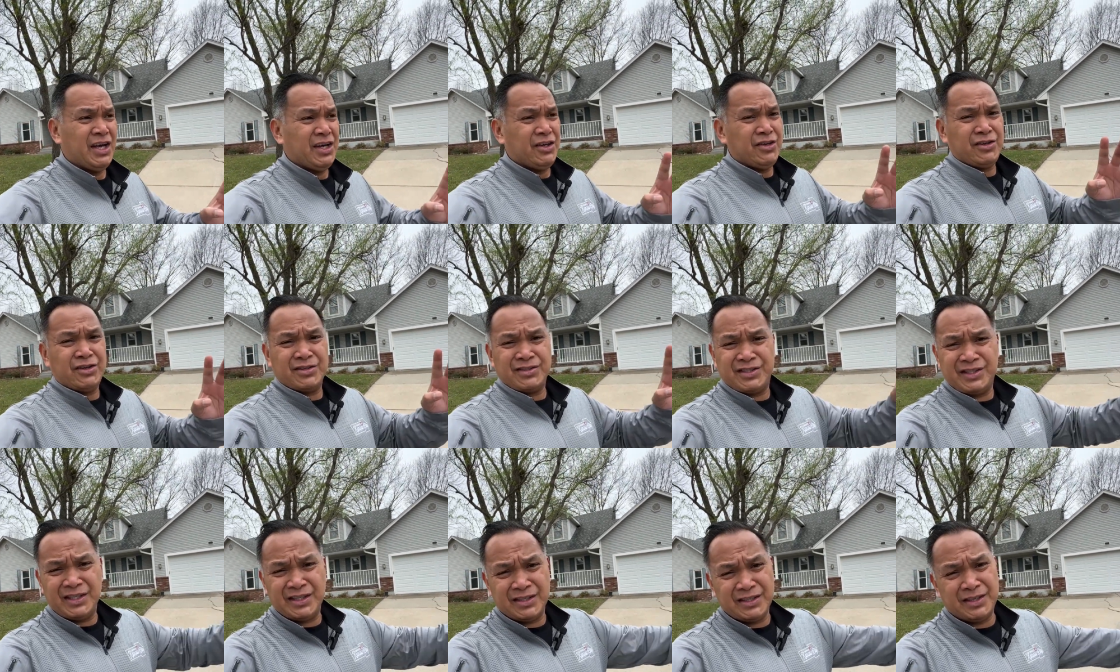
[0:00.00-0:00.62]
You can
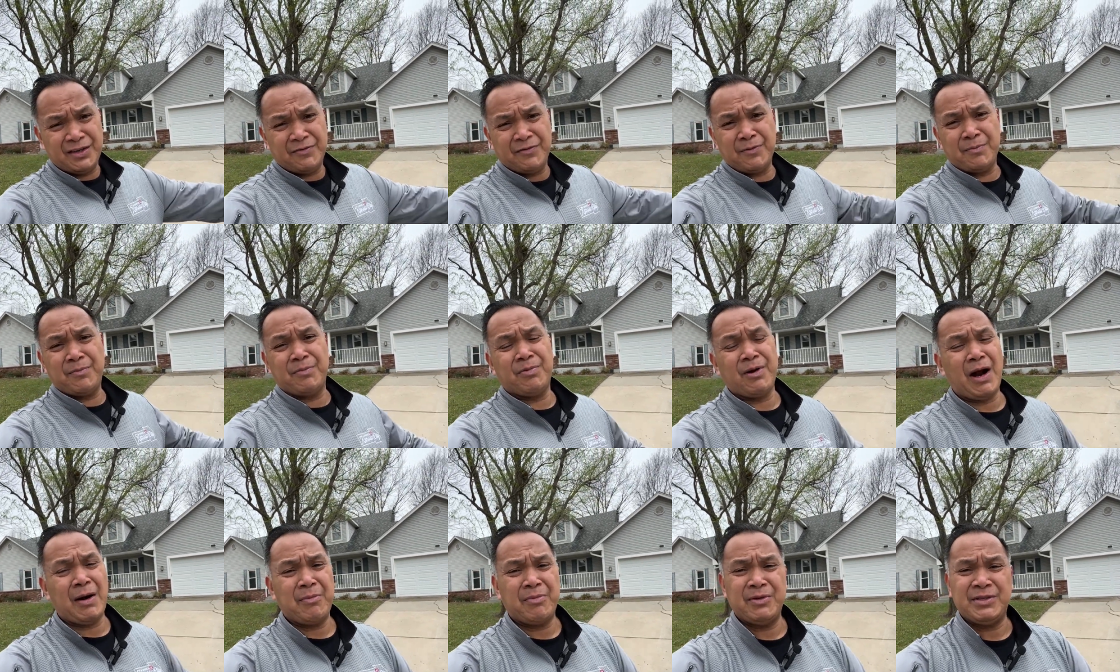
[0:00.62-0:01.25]
see the different
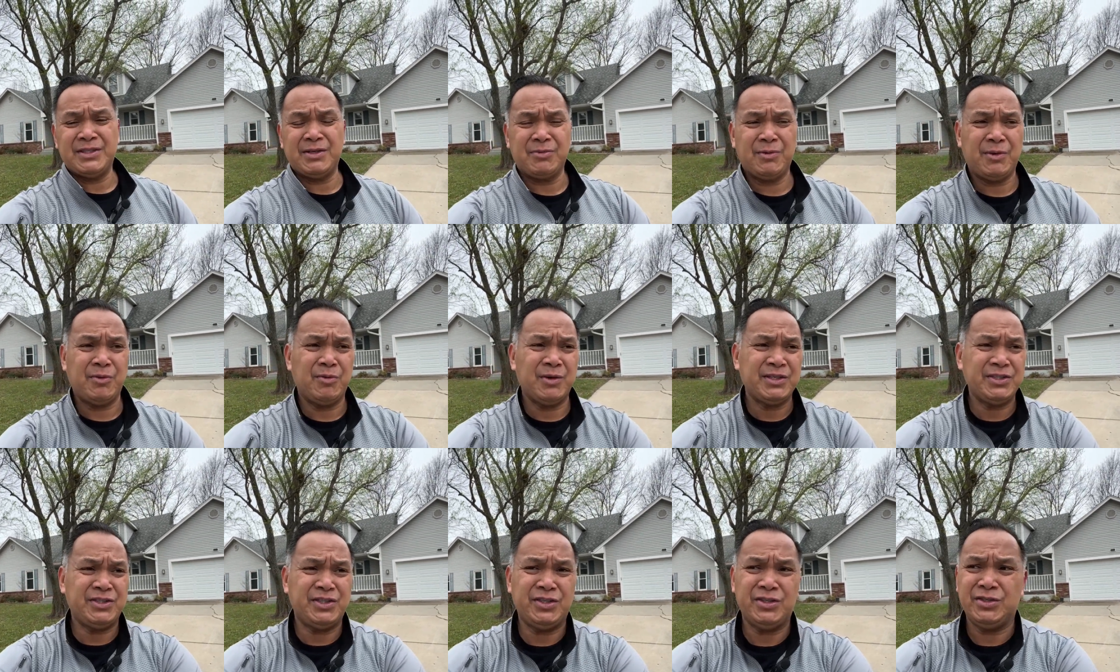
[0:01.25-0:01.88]
properties that we
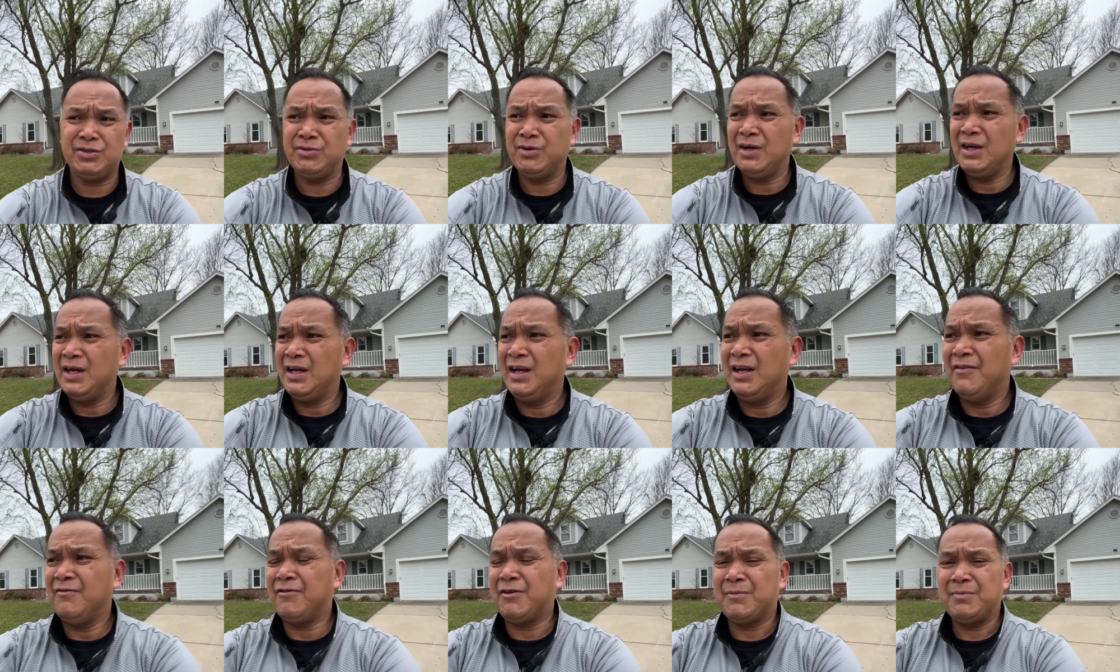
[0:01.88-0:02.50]
went to,
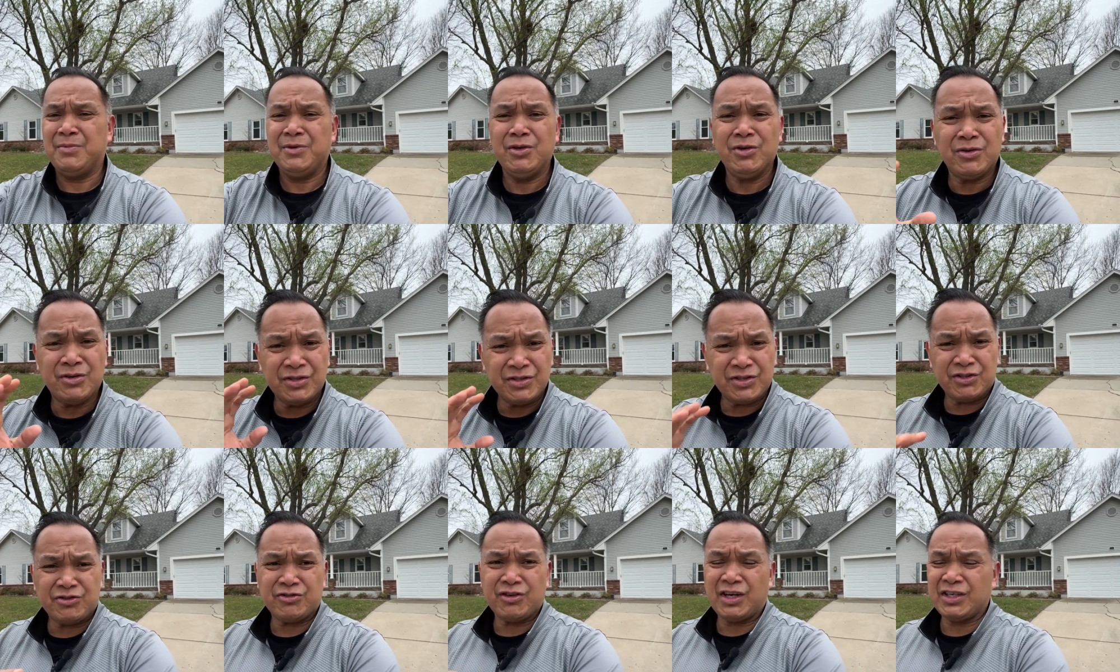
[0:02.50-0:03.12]
from new
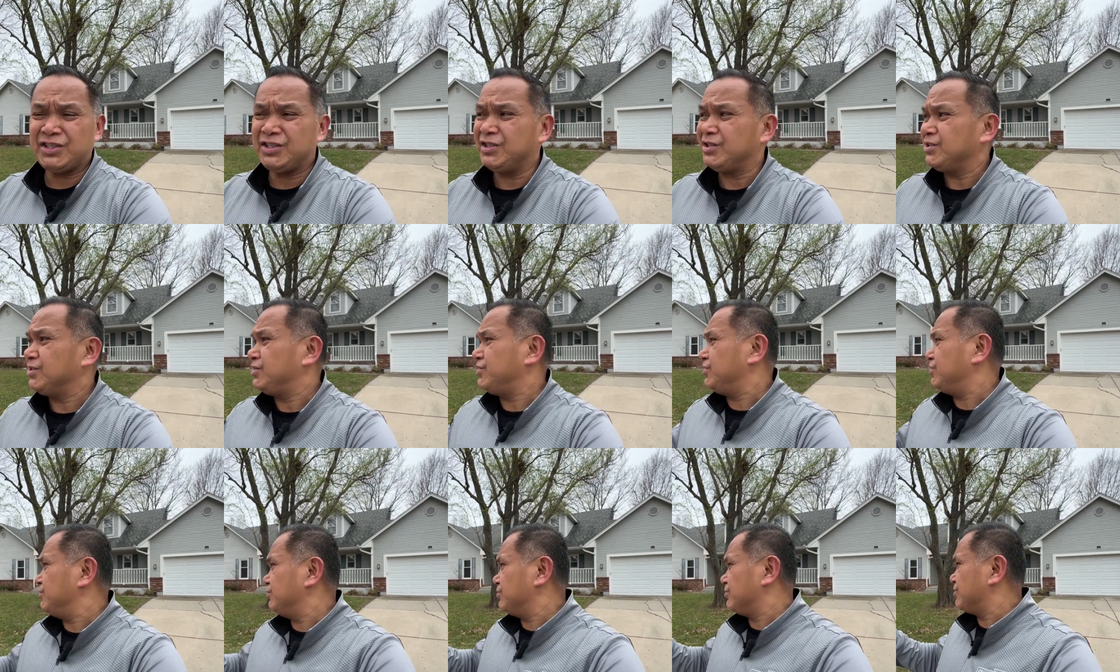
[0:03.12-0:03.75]
construction
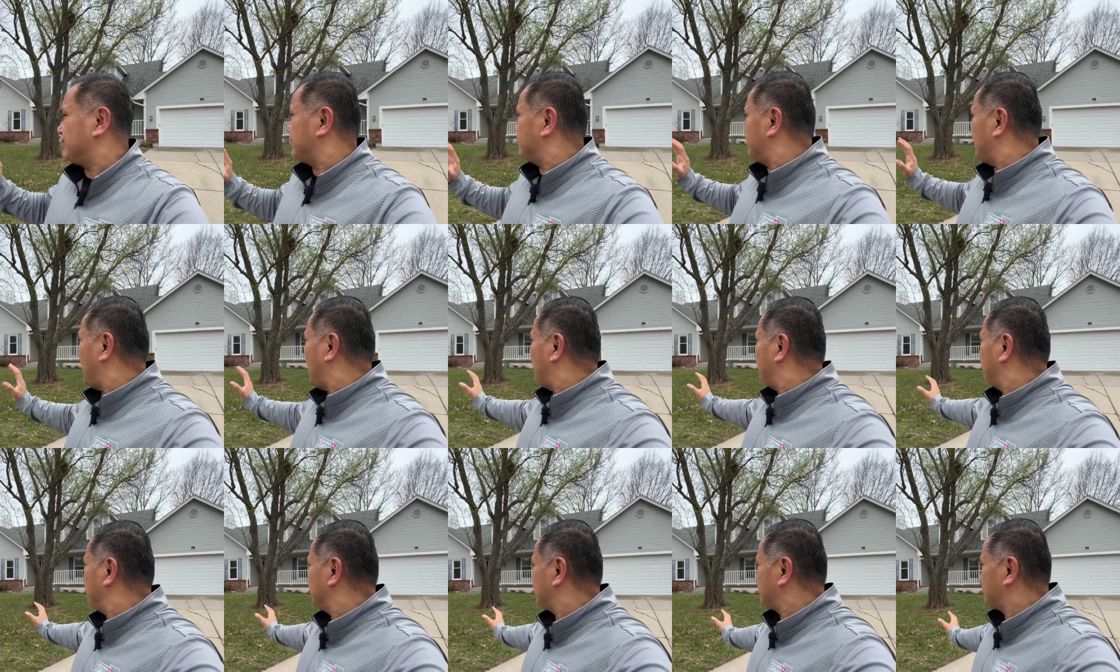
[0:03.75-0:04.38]
to
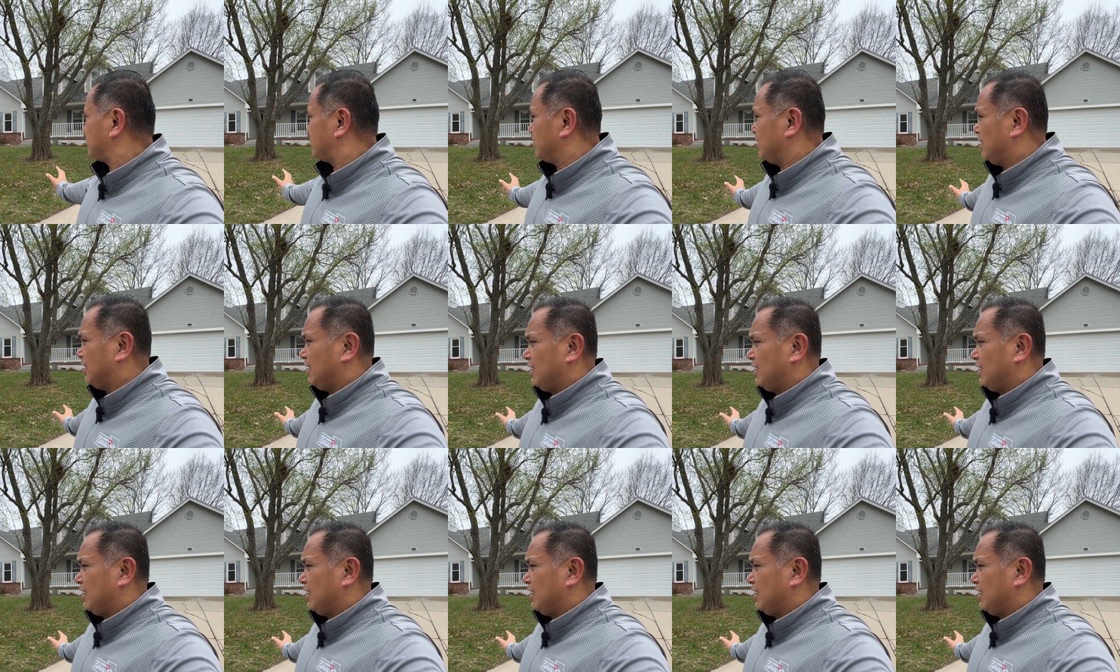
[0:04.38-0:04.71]
established,